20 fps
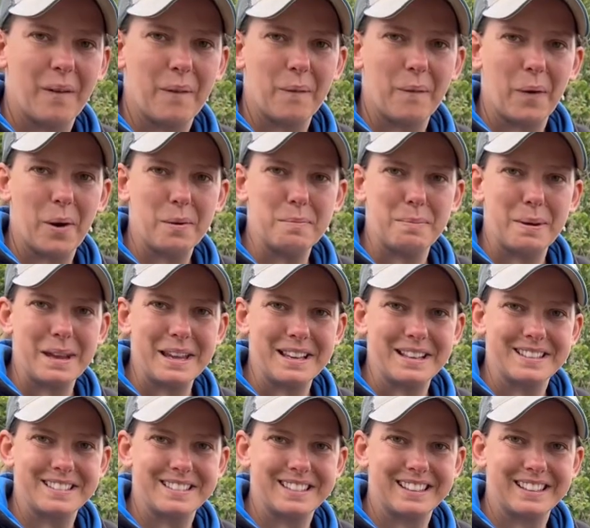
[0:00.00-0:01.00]
What a
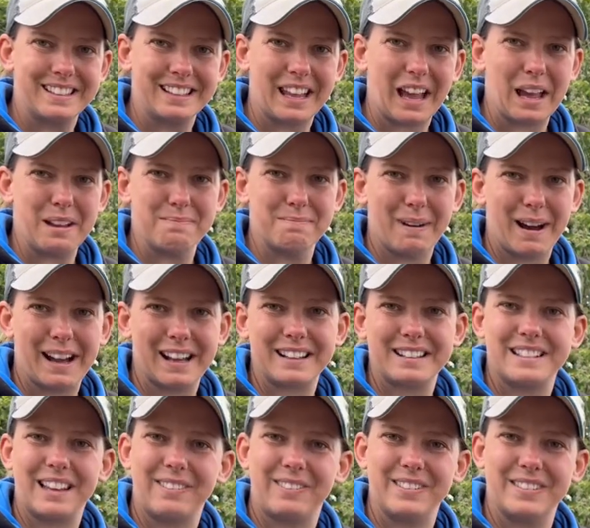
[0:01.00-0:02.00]
beast. Getting back,
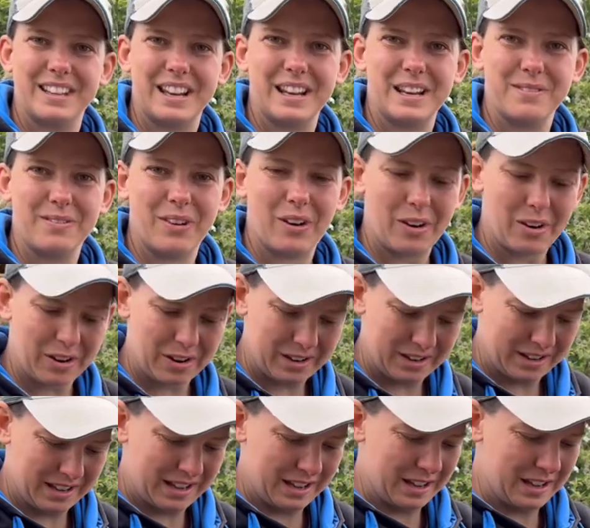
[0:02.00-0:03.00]
see if there's any more.
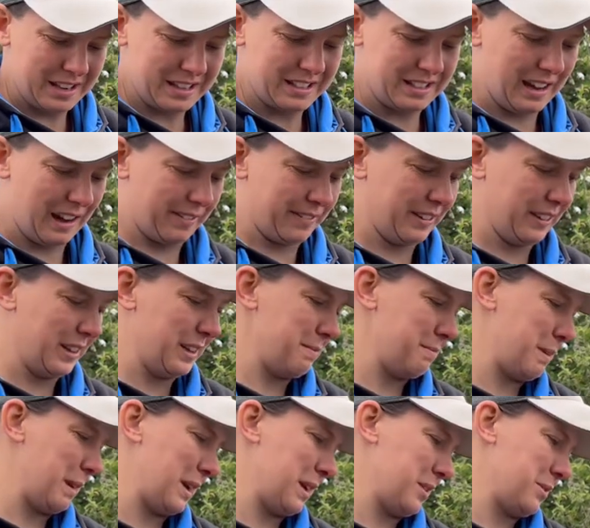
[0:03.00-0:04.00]
Definitely
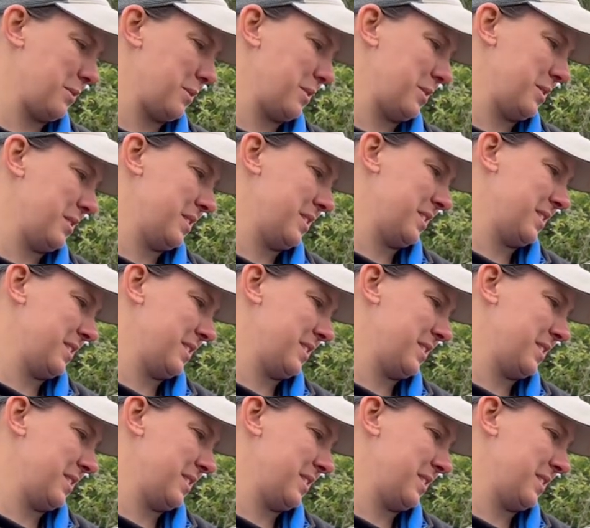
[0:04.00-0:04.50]
biggest one.